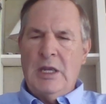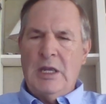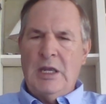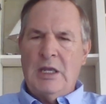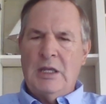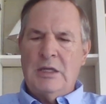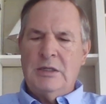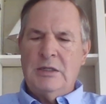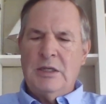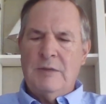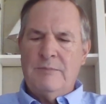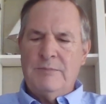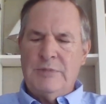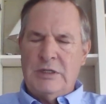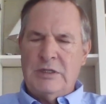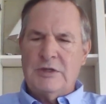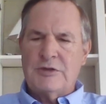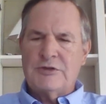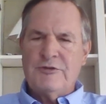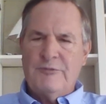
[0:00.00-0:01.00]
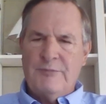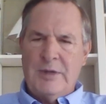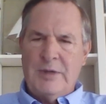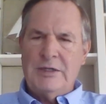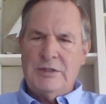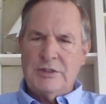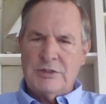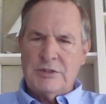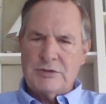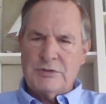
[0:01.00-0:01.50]
And because of
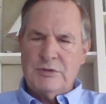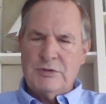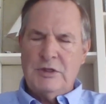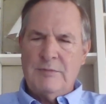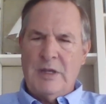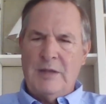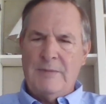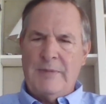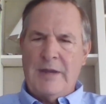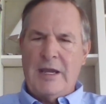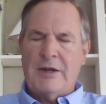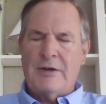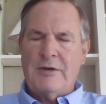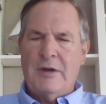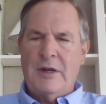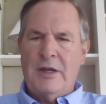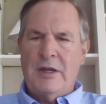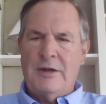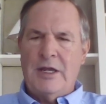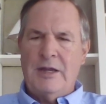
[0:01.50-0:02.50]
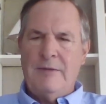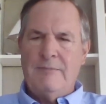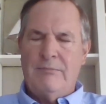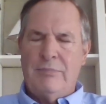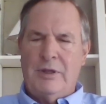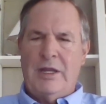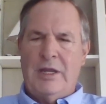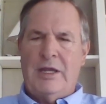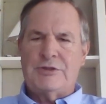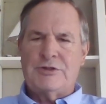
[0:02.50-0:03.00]
my history and my background, I'm
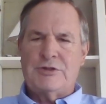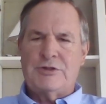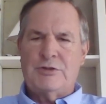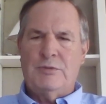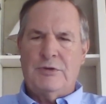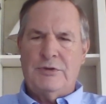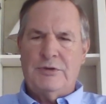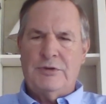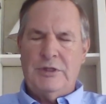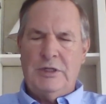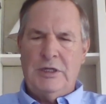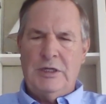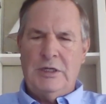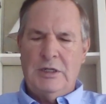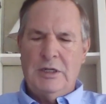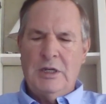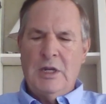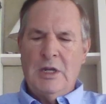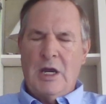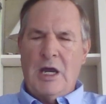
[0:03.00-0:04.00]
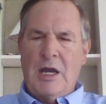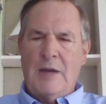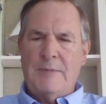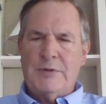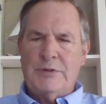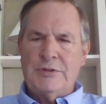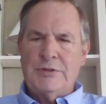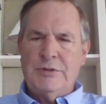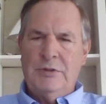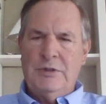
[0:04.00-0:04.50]
blessed with the
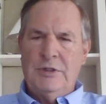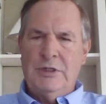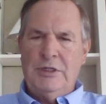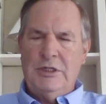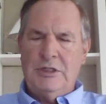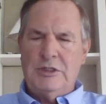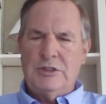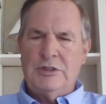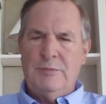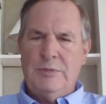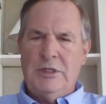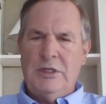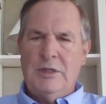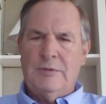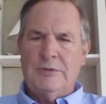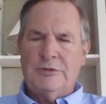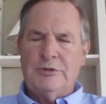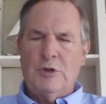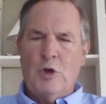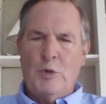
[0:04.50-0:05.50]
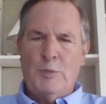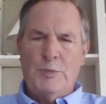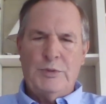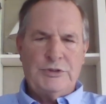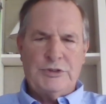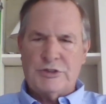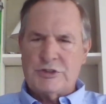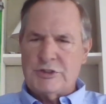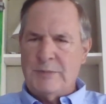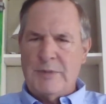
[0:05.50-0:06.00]
opportunity to be able to
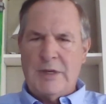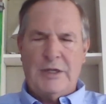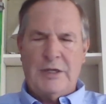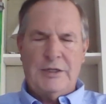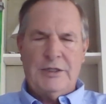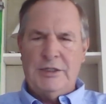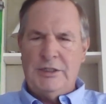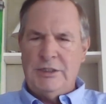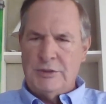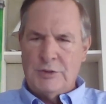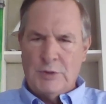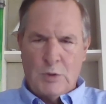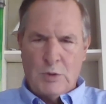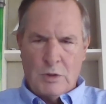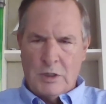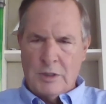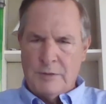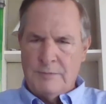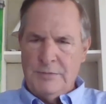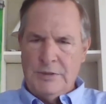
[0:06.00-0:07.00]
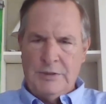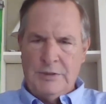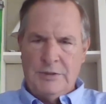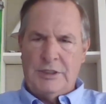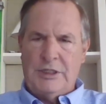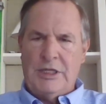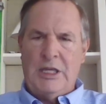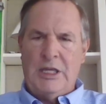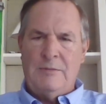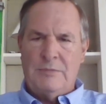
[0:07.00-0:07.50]
open just about any door in
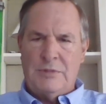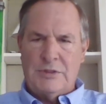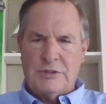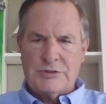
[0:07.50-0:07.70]
the game